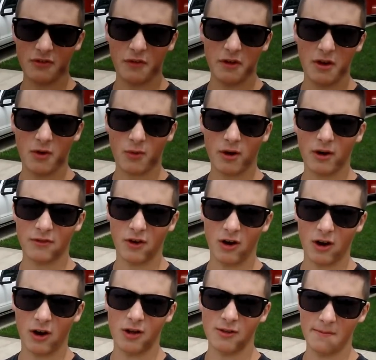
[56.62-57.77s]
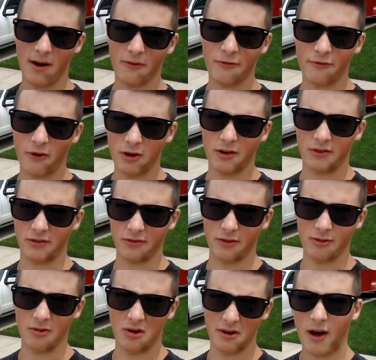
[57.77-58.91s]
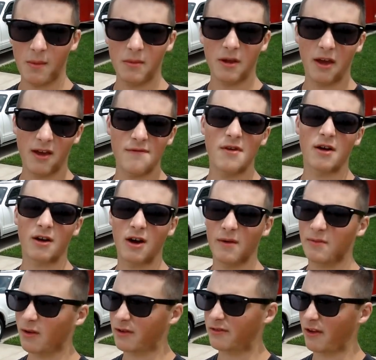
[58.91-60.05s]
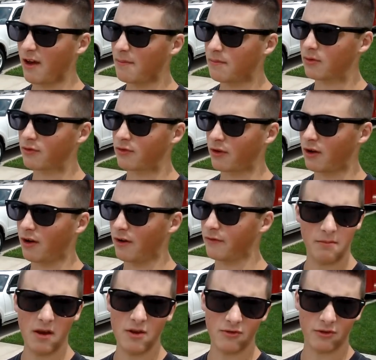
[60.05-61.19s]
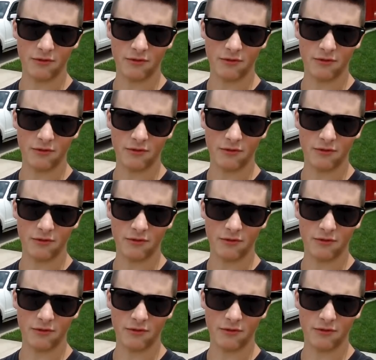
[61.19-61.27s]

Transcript: video we're going to talk all about fungus in the lawn. I'm going to give you a couple examples of major